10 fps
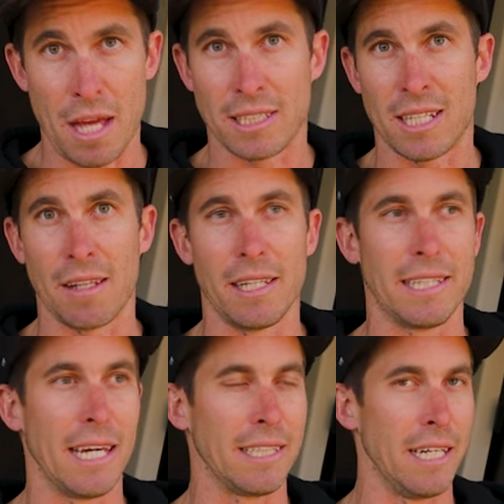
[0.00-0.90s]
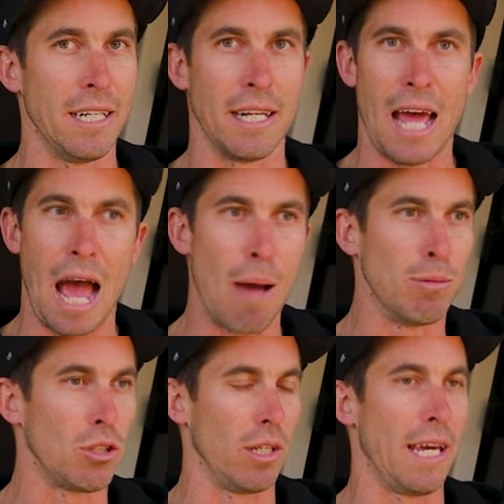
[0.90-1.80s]
that suddenly kicked in. It
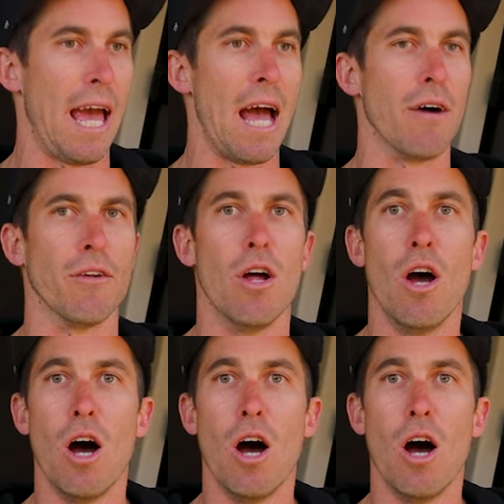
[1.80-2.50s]
absolutely howled.